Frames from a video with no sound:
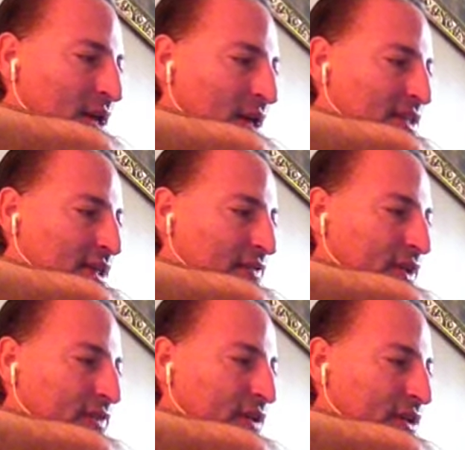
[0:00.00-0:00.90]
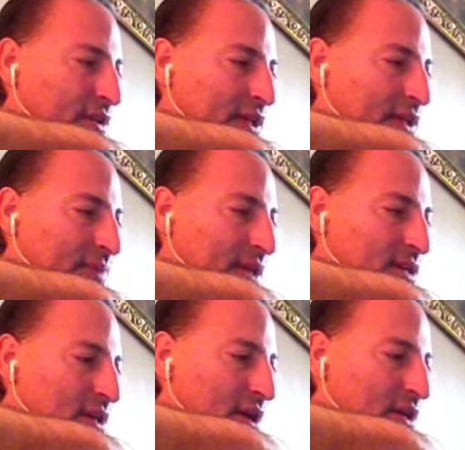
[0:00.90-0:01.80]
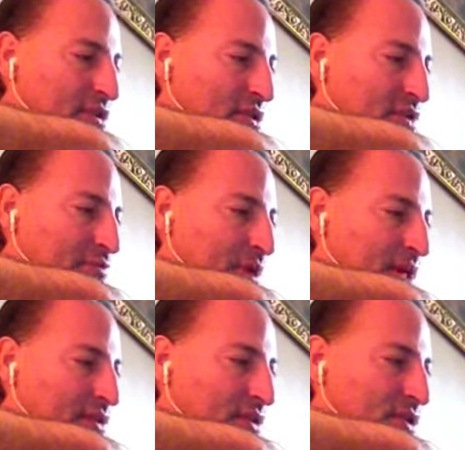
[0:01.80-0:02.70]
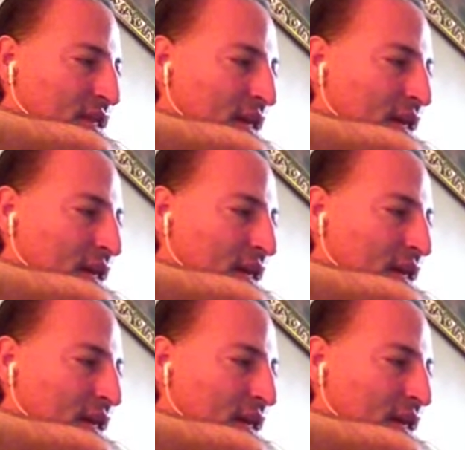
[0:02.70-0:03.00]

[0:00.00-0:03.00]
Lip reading: has involuntarily made as hard as those of predators,